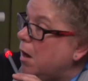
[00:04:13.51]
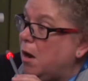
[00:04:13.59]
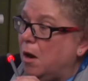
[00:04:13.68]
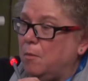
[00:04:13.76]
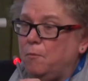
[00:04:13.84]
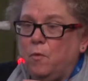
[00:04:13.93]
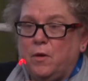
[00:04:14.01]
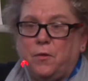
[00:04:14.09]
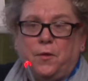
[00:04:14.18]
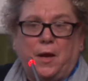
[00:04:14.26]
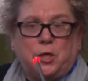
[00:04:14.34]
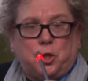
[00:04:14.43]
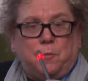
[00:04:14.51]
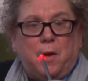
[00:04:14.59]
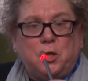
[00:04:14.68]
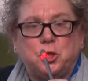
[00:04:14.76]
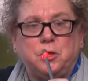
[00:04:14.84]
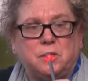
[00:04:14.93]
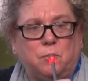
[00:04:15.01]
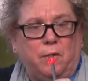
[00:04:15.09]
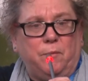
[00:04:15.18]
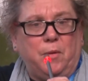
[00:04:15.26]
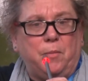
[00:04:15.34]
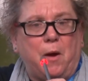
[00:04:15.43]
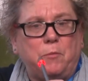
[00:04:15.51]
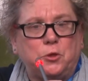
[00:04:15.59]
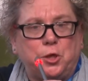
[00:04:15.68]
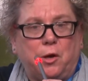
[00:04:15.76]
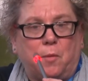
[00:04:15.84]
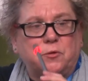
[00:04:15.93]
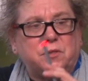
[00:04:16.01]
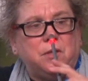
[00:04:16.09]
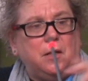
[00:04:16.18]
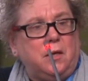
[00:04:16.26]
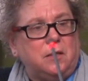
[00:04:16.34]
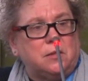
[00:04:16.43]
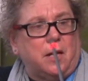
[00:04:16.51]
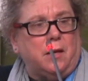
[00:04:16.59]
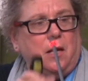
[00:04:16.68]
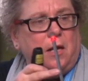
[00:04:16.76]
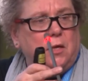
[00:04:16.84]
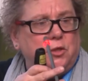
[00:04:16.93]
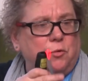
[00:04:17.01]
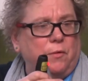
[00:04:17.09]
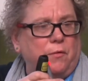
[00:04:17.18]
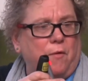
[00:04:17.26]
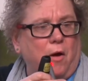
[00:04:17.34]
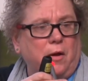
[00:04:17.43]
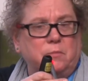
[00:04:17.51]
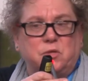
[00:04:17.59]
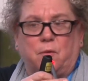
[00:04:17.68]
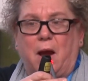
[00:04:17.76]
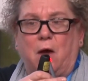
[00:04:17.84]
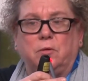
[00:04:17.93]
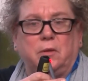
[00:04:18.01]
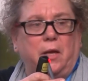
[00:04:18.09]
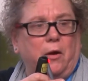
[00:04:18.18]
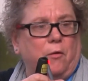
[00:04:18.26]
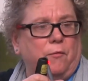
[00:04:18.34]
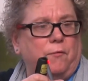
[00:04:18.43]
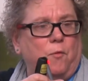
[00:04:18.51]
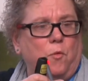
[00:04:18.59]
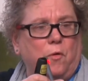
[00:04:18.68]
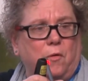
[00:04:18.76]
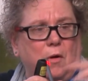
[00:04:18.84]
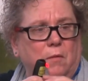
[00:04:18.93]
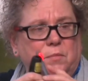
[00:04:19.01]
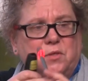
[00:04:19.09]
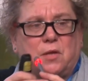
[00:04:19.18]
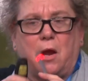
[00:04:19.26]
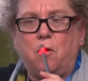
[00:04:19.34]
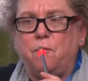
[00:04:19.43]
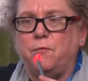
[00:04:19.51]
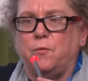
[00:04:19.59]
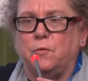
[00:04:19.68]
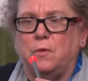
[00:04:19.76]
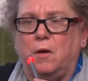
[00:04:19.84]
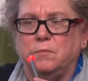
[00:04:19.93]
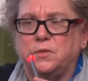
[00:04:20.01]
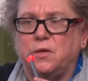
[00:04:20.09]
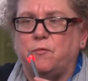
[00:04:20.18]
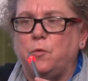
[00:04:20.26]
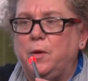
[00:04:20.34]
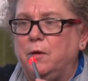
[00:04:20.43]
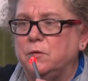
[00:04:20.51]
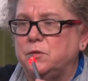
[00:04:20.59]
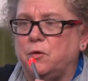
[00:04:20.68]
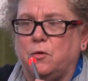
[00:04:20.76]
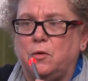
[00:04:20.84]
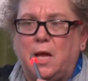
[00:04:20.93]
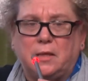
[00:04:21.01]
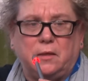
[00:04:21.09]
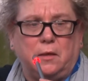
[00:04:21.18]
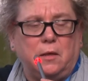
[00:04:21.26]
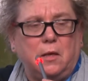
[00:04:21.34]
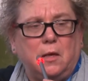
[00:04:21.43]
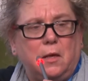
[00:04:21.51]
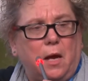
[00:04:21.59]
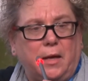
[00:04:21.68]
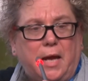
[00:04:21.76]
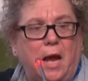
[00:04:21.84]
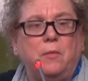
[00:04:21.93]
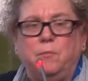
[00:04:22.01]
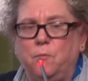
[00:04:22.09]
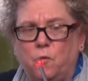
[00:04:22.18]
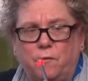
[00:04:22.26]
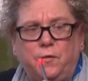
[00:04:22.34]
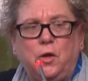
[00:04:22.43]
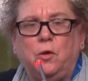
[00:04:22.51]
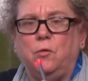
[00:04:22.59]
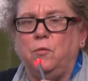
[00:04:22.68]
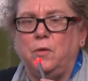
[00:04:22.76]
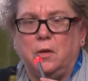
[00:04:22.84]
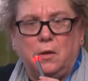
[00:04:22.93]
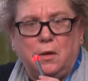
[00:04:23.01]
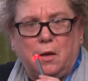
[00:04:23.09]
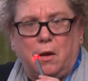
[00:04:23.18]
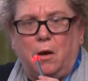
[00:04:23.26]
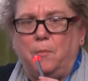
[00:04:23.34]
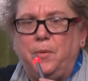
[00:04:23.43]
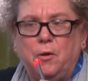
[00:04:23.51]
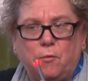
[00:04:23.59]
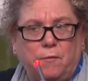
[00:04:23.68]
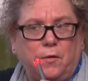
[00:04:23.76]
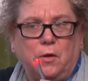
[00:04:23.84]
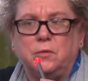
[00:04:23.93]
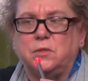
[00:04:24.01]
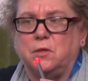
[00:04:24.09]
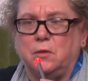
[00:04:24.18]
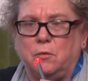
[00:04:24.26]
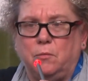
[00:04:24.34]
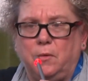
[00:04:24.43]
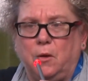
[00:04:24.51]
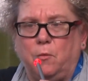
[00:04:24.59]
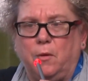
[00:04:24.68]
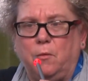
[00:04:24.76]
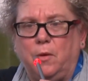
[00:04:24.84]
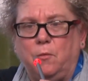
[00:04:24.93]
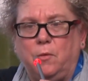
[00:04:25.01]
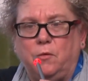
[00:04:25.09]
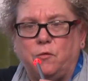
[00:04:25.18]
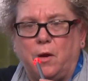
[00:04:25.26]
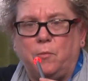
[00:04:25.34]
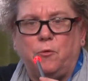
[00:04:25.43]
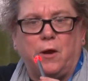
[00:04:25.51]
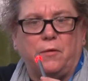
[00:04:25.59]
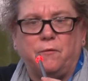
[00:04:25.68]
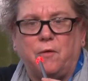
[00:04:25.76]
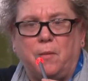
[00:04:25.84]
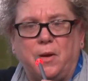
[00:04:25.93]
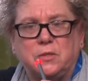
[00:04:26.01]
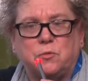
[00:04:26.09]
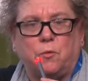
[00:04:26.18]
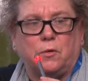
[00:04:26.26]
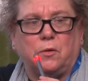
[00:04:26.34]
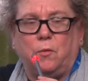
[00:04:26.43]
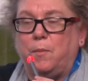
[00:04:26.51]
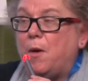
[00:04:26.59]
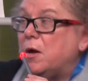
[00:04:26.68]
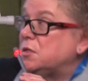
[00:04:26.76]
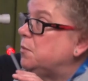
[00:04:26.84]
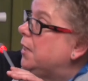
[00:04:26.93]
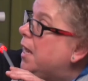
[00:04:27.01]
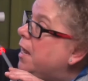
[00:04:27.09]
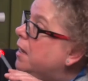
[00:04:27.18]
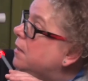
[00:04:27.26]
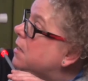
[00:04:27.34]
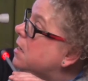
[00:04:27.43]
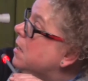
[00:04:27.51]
One other thing I should mention is that we've been publishing our proceedings, and 2 of the volumes are out there for sale for several years. They're collected, again, reviewed, peer-reviewed, so that we try to put out the very best work that we possibly can.